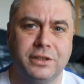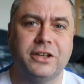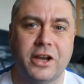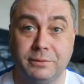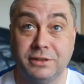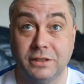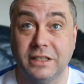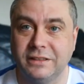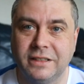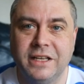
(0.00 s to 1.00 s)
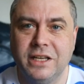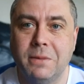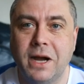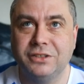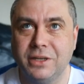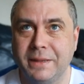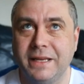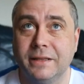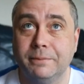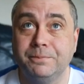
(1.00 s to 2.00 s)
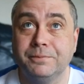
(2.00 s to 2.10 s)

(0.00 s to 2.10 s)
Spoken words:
times and you might actually beat them.